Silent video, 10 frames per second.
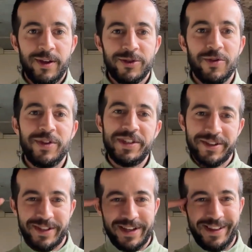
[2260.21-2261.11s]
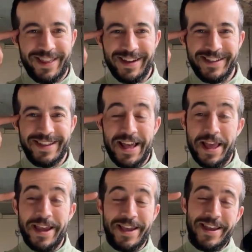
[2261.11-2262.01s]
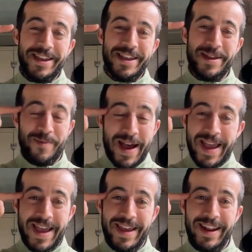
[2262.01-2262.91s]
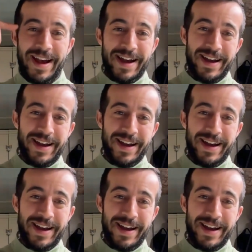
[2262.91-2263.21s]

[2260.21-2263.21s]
So these are things that, like, in my head,